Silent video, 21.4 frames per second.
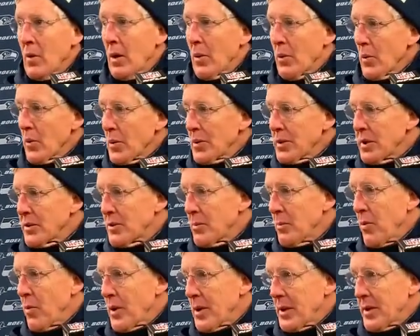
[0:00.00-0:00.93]
Well, we're real
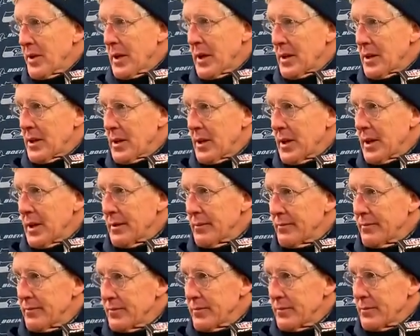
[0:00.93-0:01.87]
disappointed that
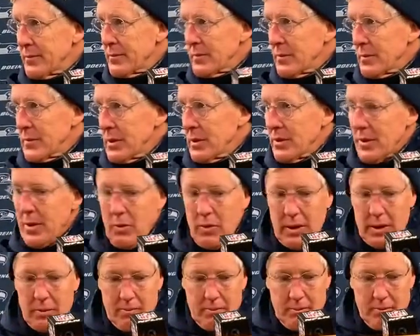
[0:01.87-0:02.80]
that
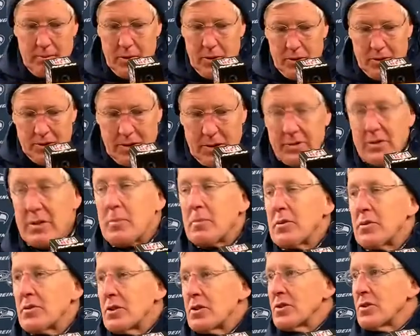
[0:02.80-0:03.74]
we put ourselves in a
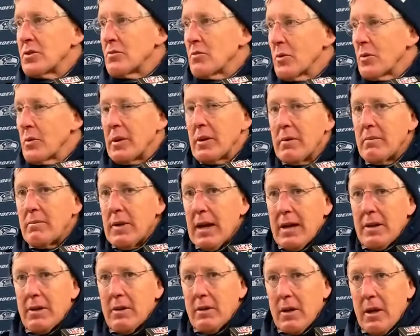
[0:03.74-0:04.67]
position where we
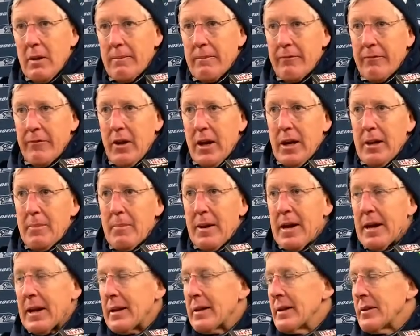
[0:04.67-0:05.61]
had to come flying
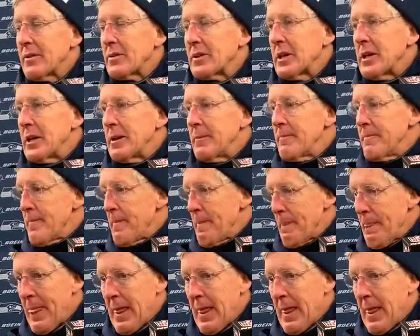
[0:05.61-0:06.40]
back in this game.